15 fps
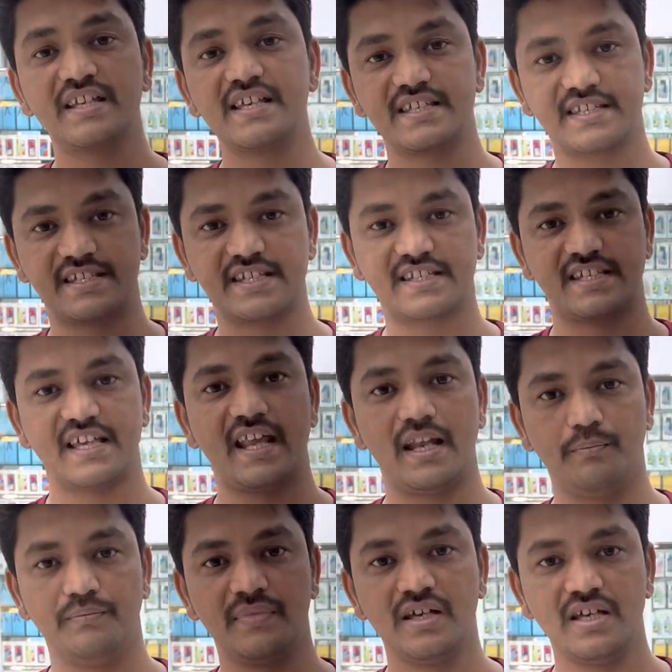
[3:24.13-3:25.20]

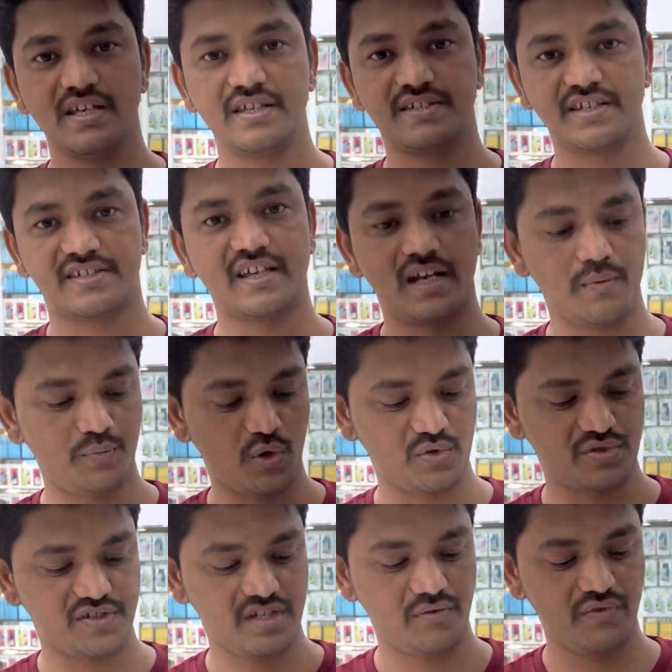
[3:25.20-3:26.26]
6nm
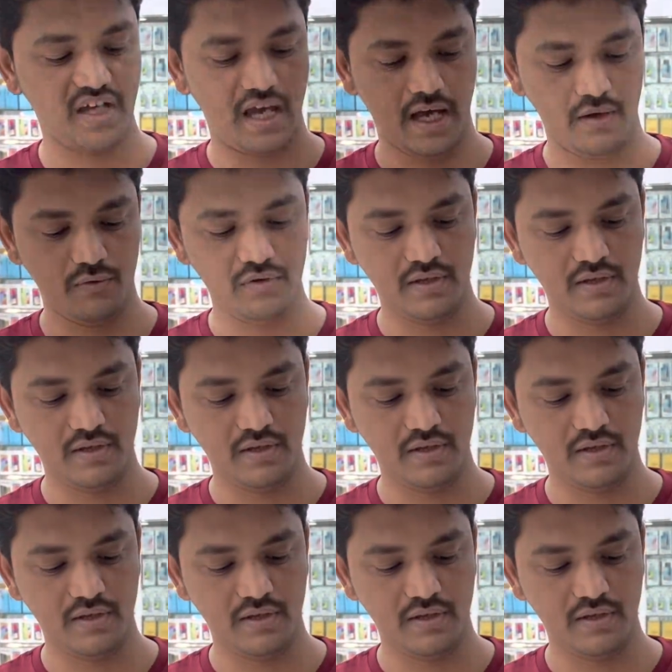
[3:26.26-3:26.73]
processor we have.